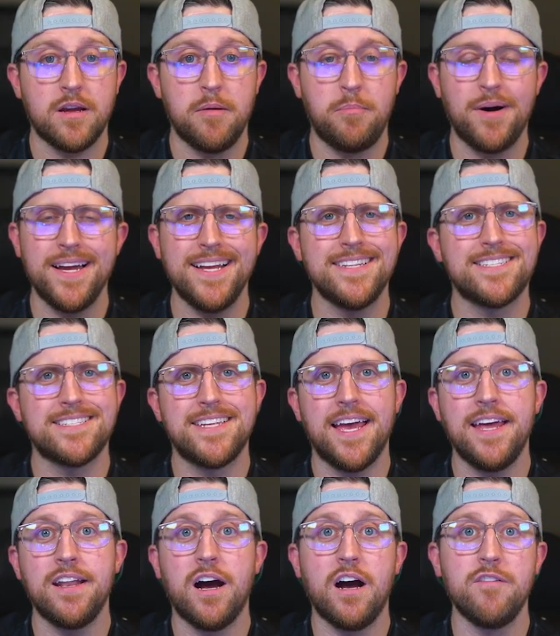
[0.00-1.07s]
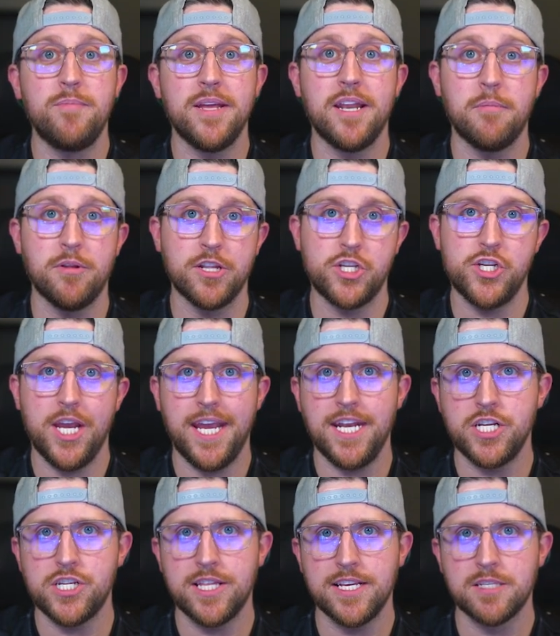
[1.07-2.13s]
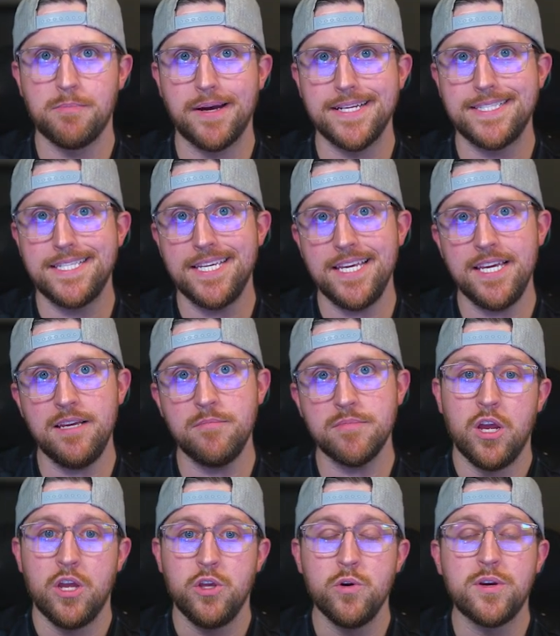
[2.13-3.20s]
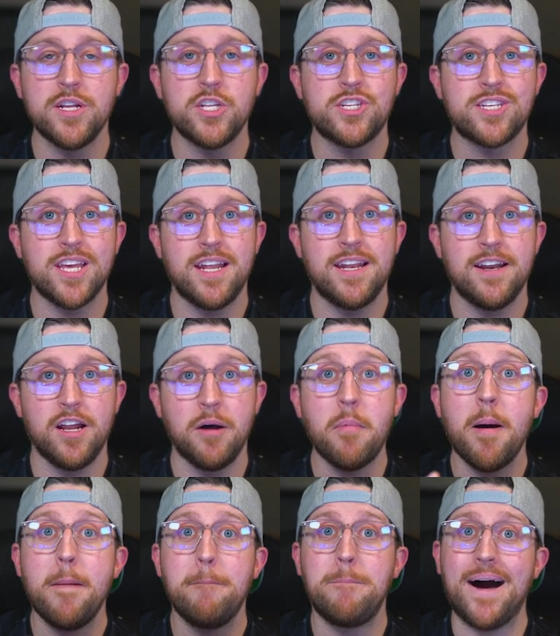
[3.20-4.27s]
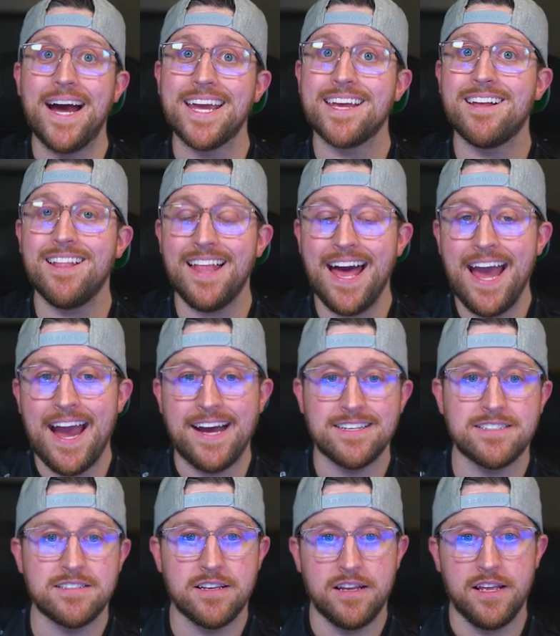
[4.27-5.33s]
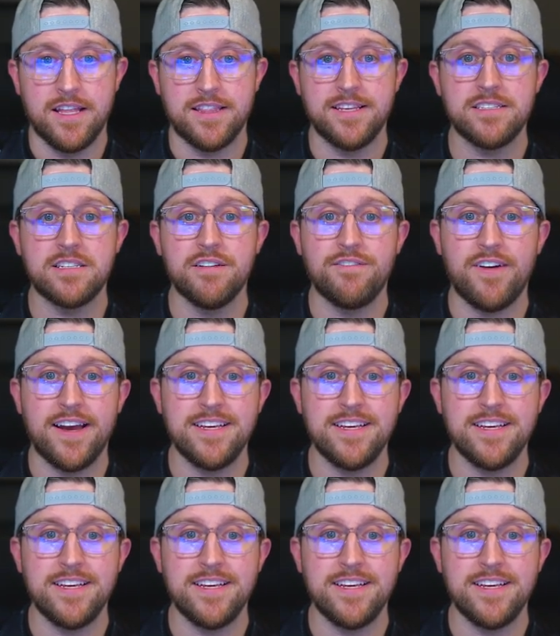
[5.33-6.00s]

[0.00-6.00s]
but instead of being able to change things by teams, you can set it up by class. This device